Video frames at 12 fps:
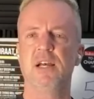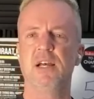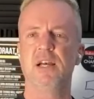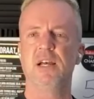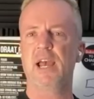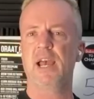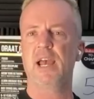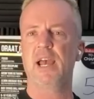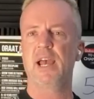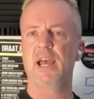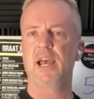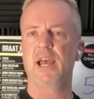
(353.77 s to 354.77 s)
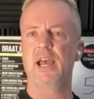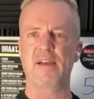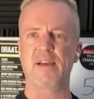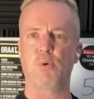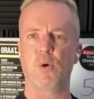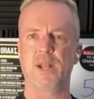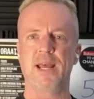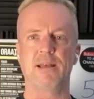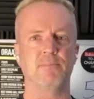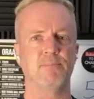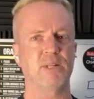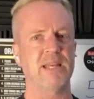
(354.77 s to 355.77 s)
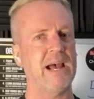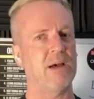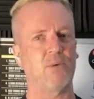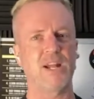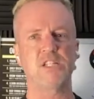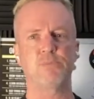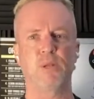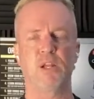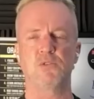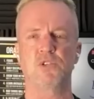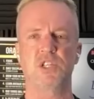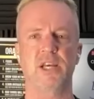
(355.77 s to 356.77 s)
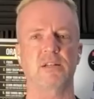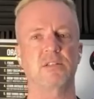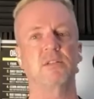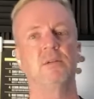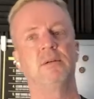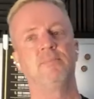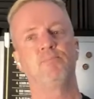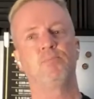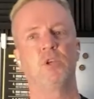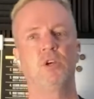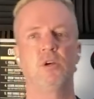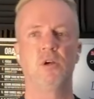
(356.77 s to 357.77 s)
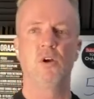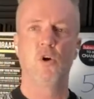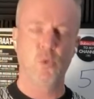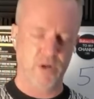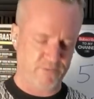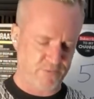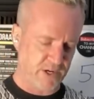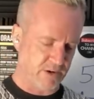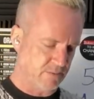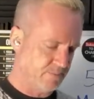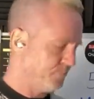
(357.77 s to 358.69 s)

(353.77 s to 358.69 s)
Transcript: and I also heard of 5.8. But yeah, rates below six. Who would have figured?